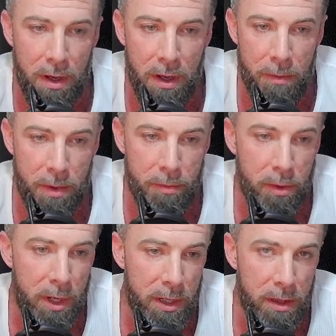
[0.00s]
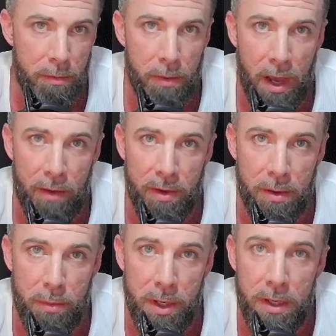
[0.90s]
people having a
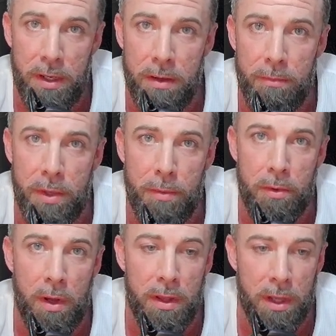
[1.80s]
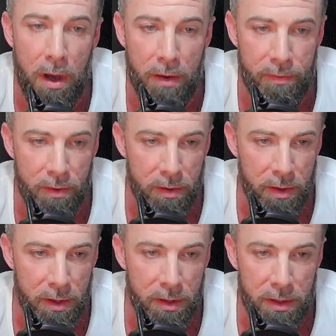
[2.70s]
bid, and people on the offer
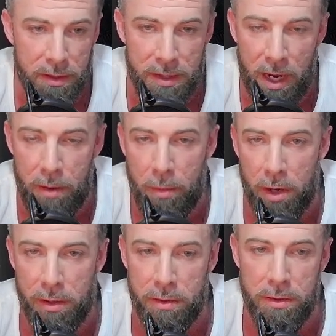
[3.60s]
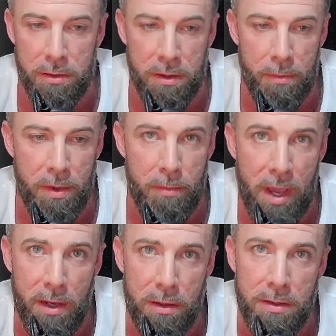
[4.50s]
in the entire market. There's going to be
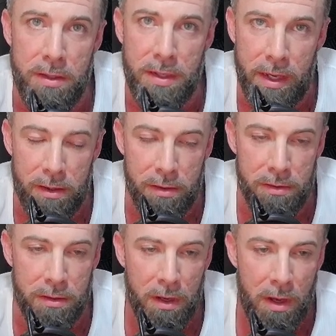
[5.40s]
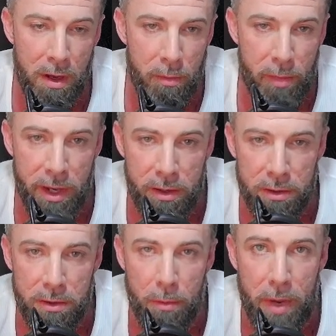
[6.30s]
makers and takers.
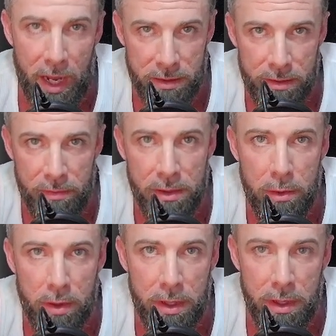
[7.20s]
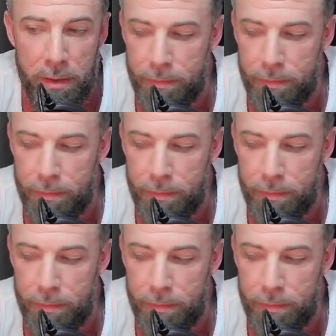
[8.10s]
Makers are passive liquidity.